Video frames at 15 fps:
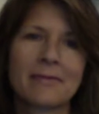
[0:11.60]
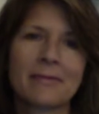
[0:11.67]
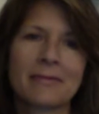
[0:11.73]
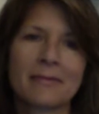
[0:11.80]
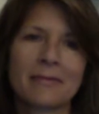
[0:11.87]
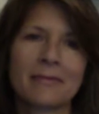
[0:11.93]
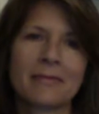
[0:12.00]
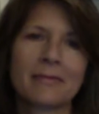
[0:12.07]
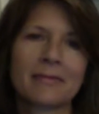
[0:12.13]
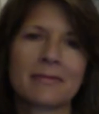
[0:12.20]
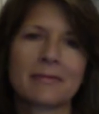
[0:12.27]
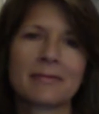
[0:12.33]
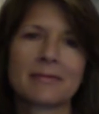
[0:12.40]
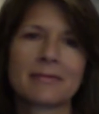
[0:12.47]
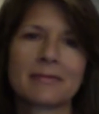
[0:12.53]

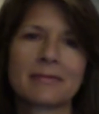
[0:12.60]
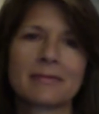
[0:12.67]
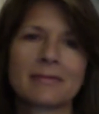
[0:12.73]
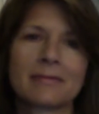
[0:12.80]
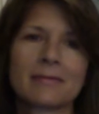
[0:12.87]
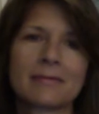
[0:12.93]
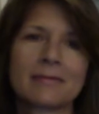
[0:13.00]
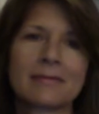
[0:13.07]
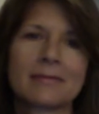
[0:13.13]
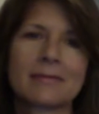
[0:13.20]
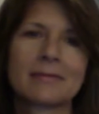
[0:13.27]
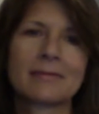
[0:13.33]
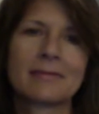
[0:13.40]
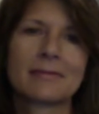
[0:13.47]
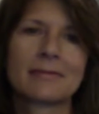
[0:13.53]

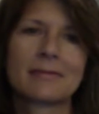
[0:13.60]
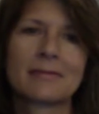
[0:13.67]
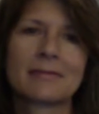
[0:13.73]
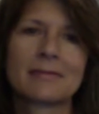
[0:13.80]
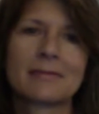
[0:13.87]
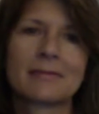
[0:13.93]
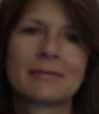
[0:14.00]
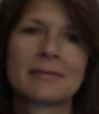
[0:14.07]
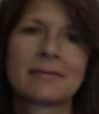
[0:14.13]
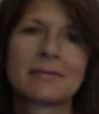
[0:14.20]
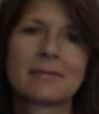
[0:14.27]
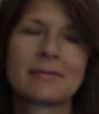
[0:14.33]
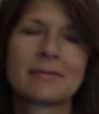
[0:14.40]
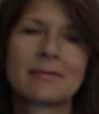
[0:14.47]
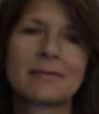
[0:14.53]

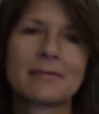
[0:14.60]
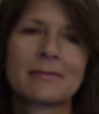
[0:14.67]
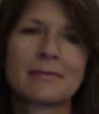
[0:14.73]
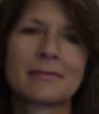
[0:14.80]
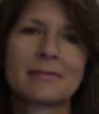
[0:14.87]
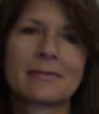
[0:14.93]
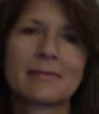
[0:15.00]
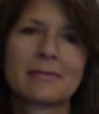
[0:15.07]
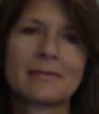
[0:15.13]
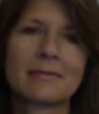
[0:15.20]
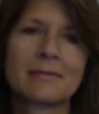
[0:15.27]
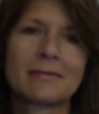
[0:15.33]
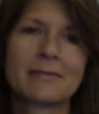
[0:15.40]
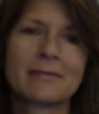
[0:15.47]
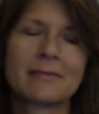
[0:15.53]

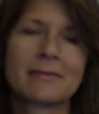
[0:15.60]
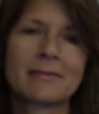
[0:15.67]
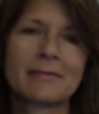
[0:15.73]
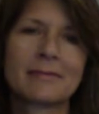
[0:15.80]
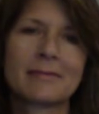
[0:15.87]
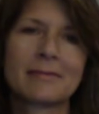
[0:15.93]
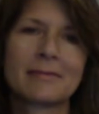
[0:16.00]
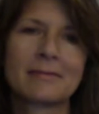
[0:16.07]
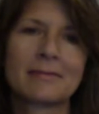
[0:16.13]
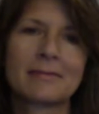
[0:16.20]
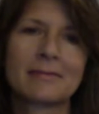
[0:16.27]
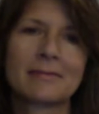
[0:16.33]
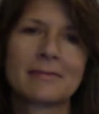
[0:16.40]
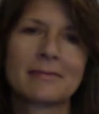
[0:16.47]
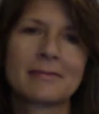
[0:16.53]

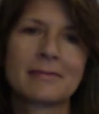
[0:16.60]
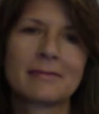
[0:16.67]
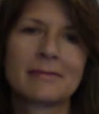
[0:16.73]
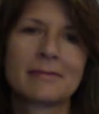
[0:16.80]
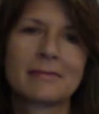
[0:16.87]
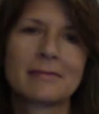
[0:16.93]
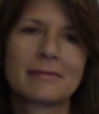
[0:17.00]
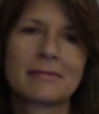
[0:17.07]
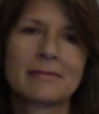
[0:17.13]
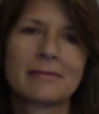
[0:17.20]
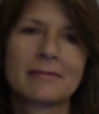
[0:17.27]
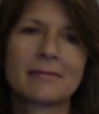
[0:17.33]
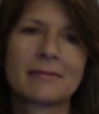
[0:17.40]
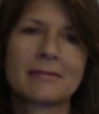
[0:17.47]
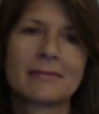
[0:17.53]

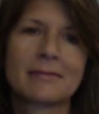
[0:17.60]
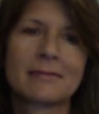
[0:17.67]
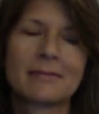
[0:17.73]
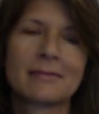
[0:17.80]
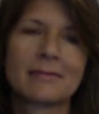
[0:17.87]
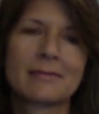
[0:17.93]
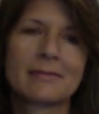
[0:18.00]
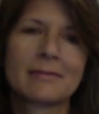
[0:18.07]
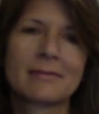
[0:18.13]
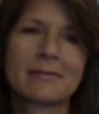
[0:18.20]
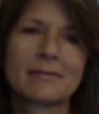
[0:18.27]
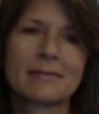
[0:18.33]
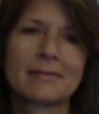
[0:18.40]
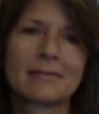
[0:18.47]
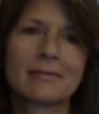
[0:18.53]

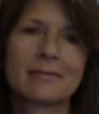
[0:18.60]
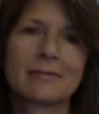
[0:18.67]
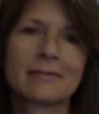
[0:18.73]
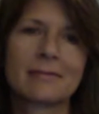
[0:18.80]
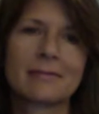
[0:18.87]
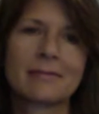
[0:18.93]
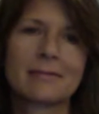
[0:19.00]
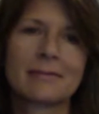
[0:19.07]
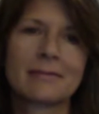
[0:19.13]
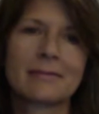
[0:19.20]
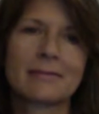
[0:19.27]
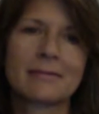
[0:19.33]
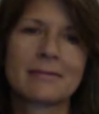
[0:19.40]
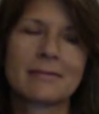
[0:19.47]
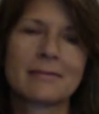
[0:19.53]
The person shown says nothing.